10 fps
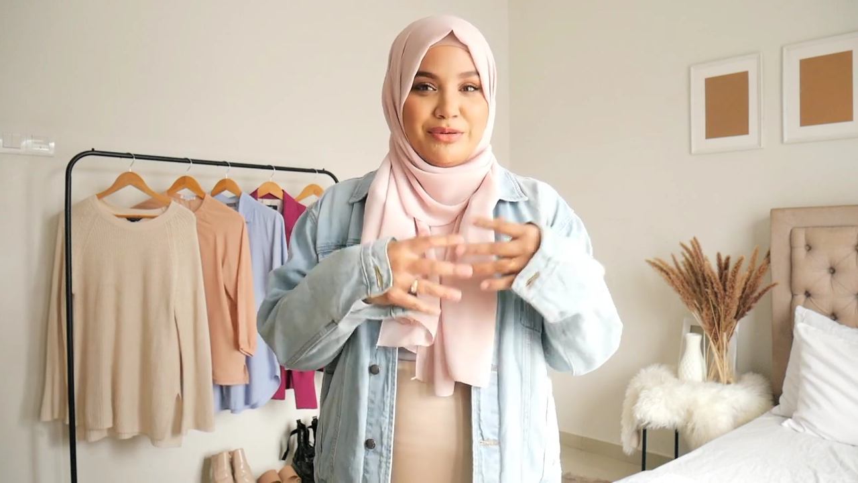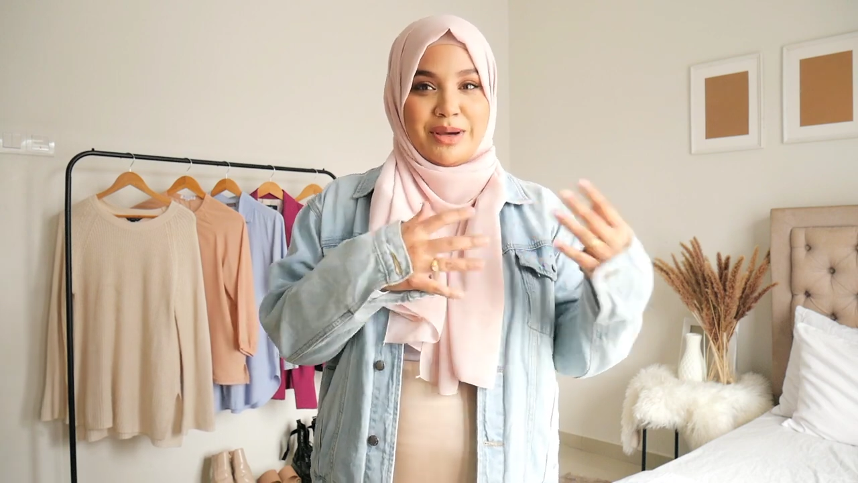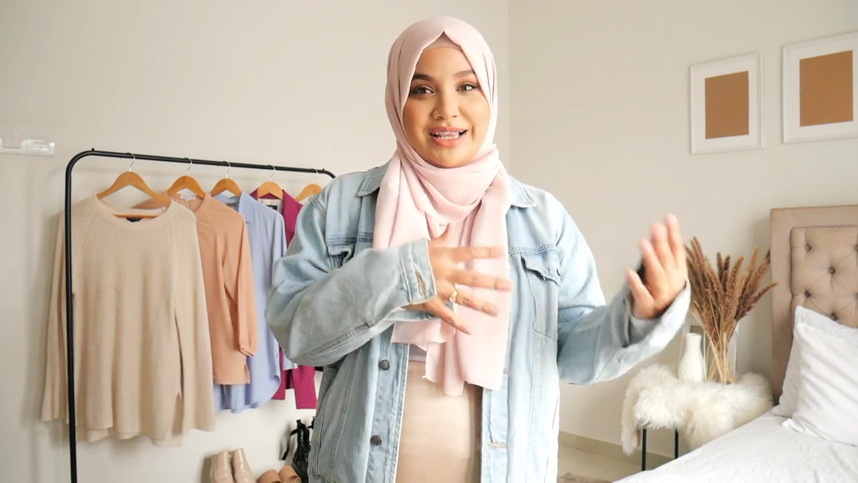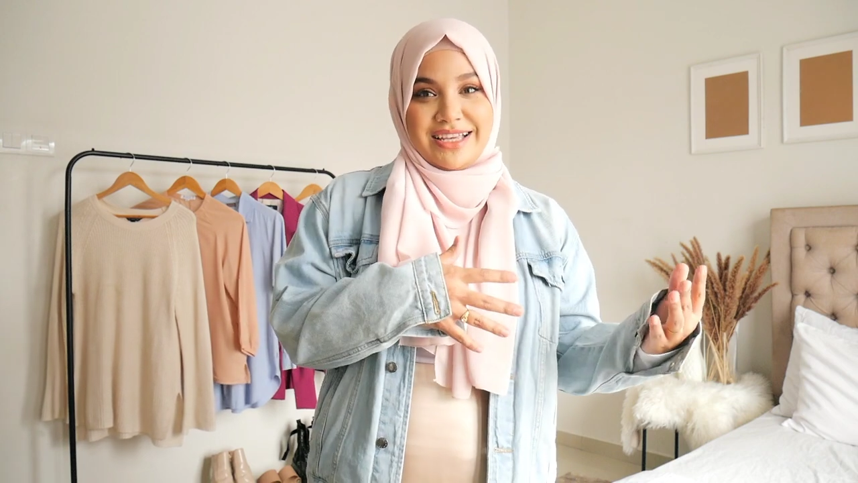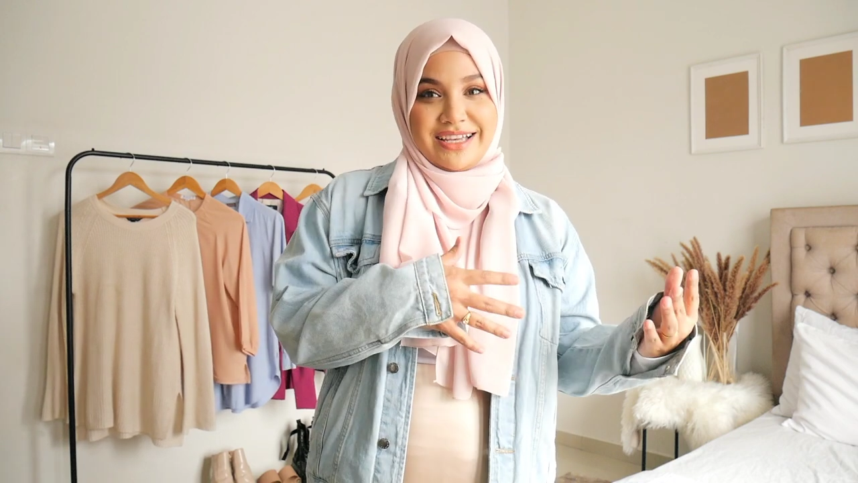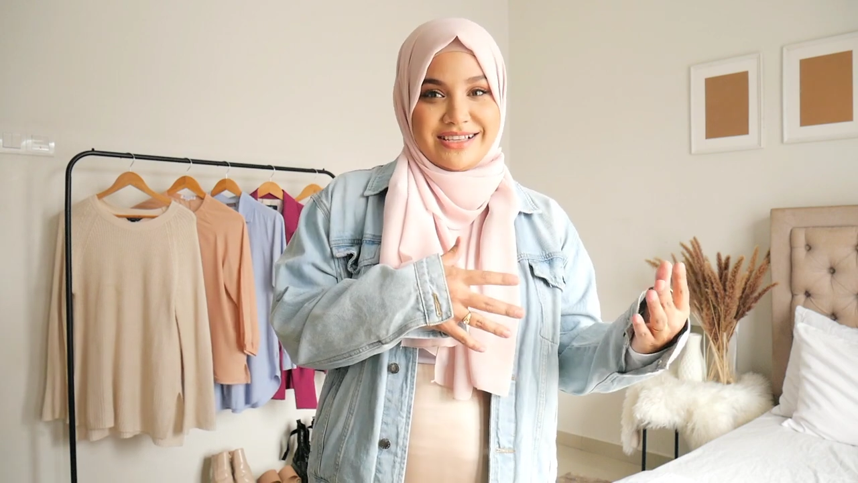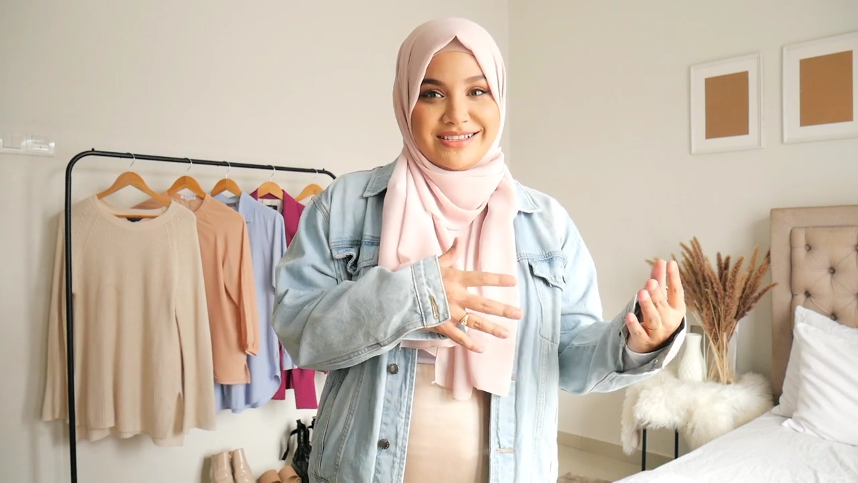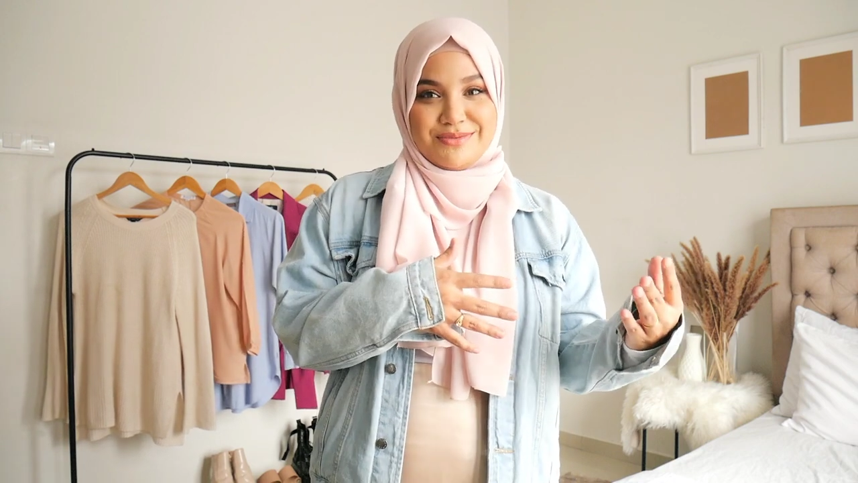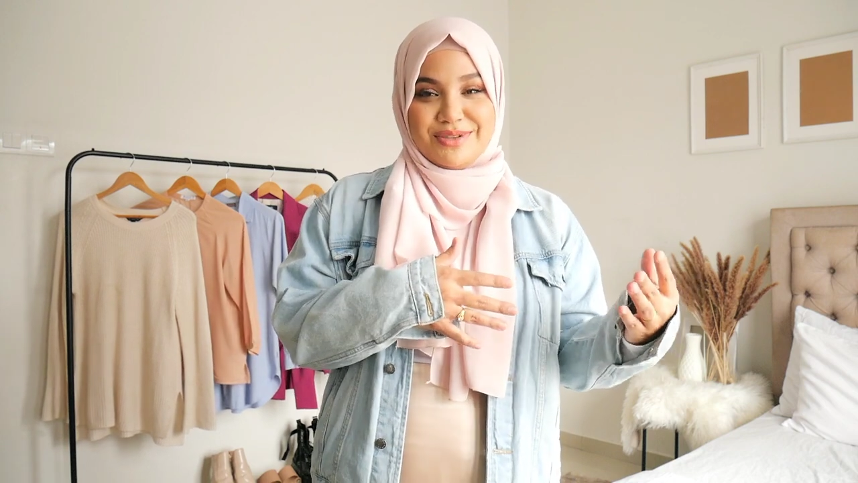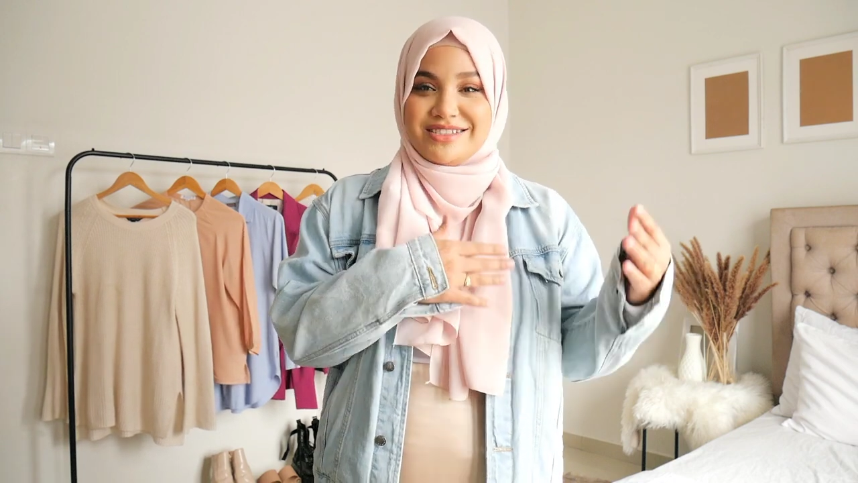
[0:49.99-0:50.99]

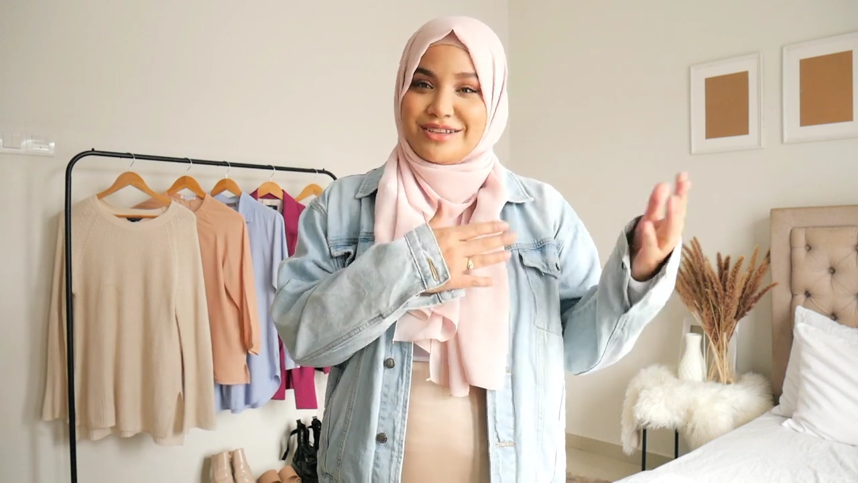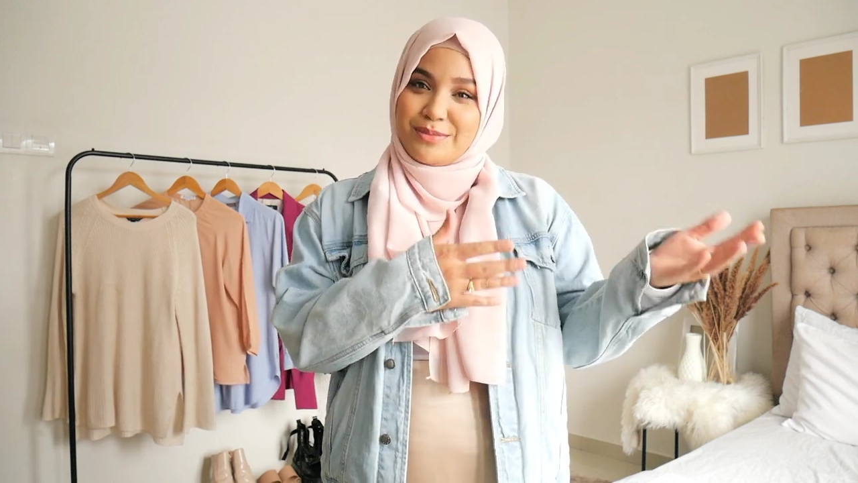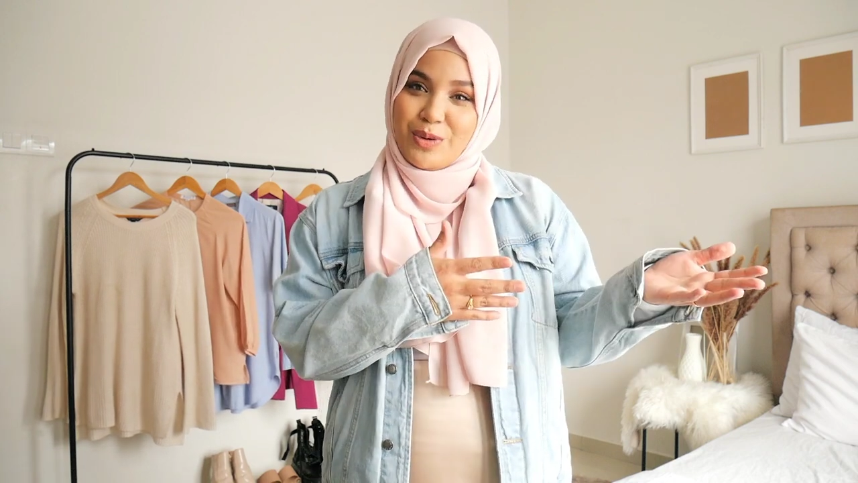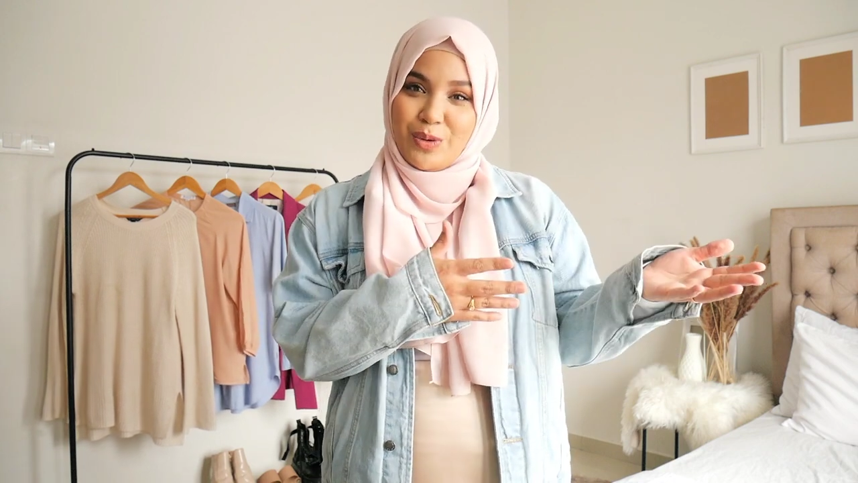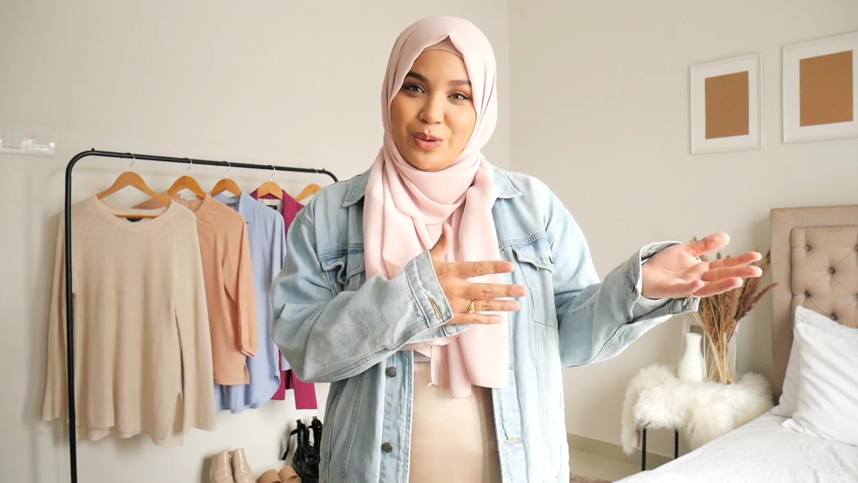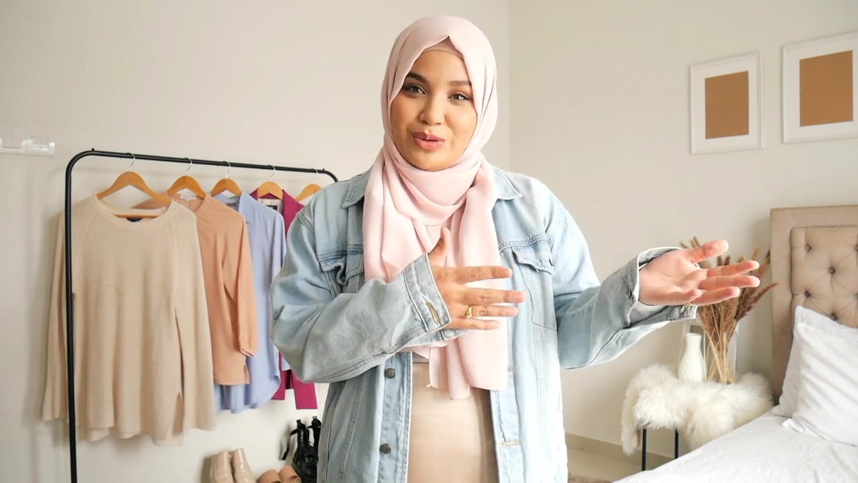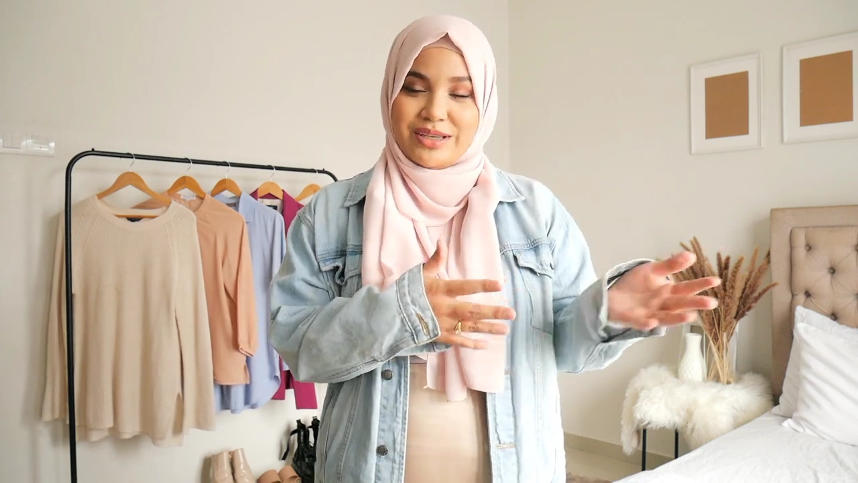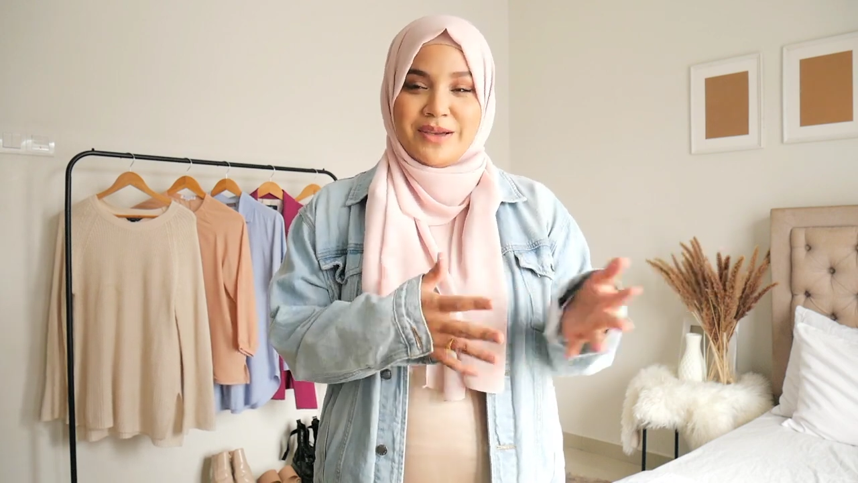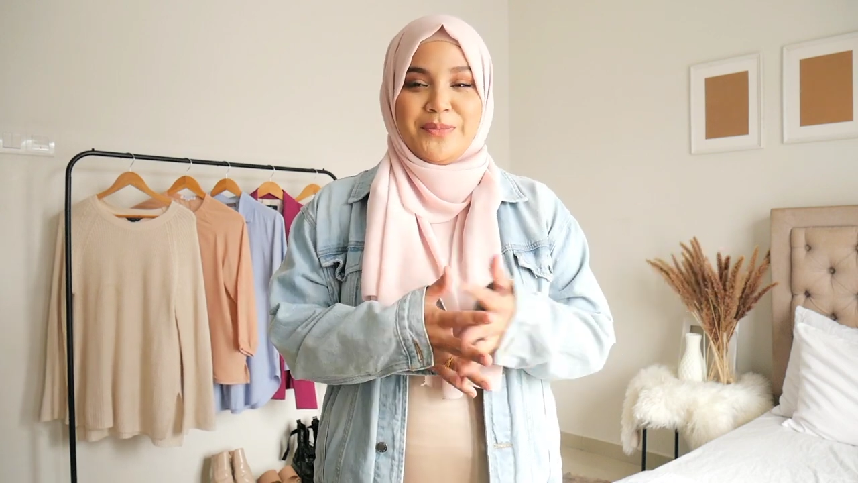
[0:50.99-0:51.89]
rebellious but still bold.